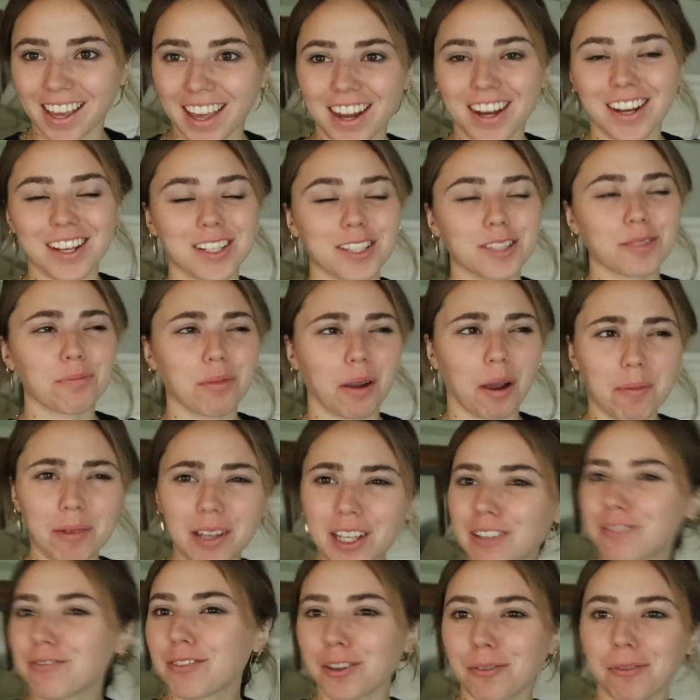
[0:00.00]
It is probably
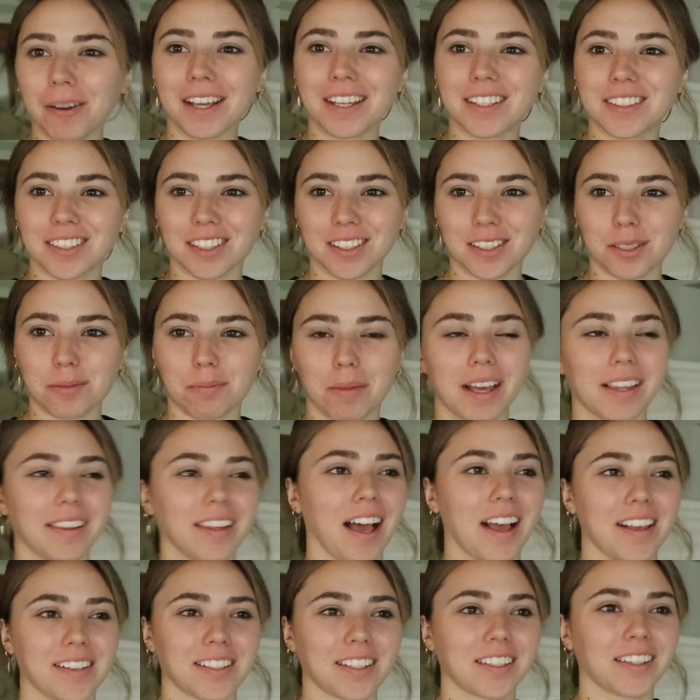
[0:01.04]
a few weeks since my
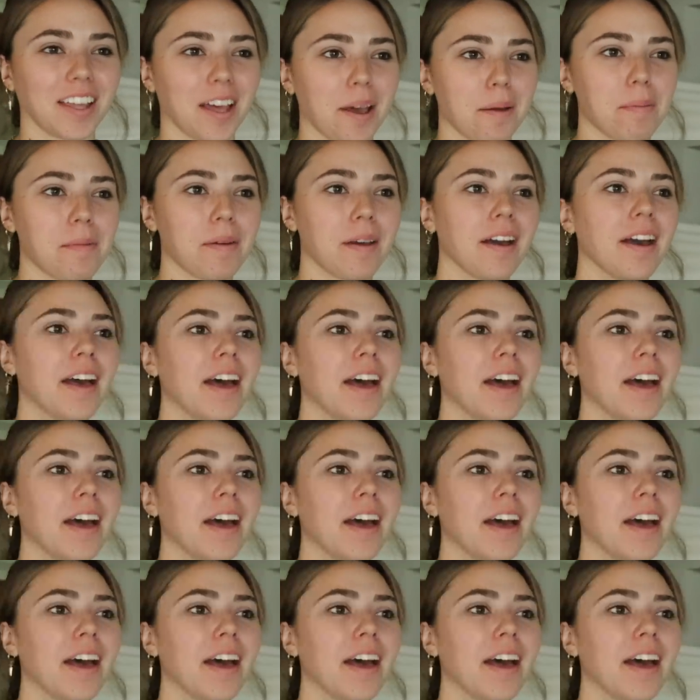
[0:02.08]
last clip.